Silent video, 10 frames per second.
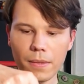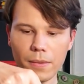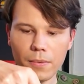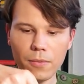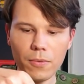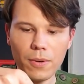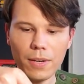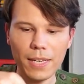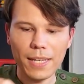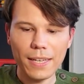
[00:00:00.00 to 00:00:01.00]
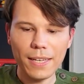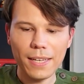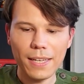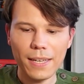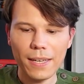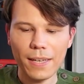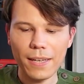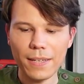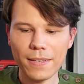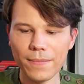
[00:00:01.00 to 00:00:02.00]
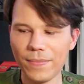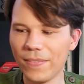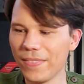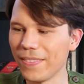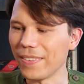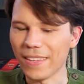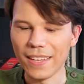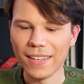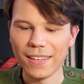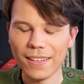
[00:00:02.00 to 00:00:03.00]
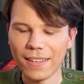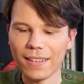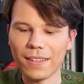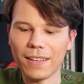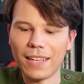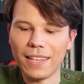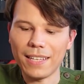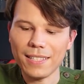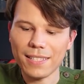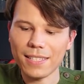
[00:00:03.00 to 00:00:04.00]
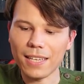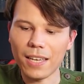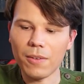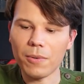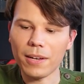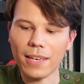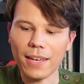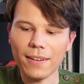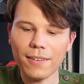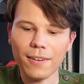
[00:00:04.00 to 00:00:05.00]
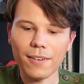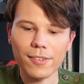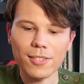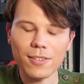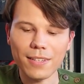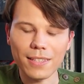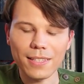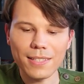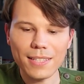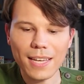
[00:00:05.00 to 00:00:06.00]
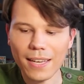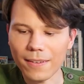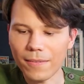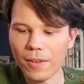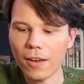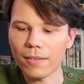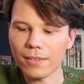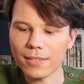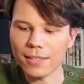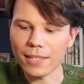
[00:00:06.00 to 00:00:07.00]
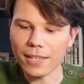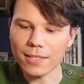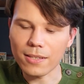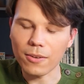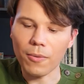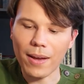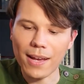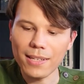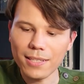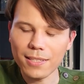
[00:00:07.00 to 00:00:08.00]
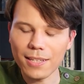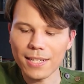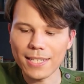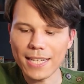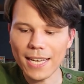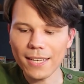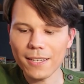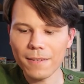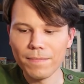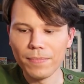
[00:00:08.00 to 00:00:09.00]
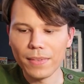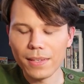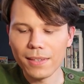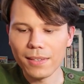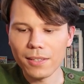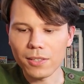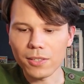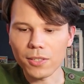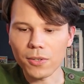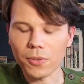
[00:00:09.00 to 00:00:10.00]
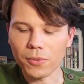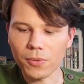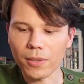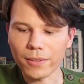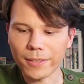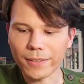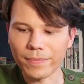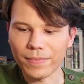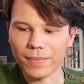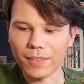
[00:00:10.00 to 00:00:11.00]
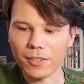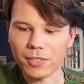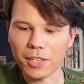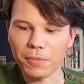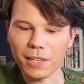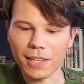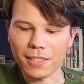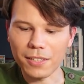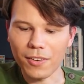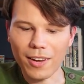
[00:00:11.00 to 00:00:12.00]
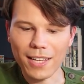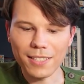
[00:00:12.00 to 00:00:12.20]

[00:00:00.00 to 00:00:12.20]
Yeah. And let's see what kind of cards are in this deck. Obviously, it's a grass deck, so there's going to be lots of grass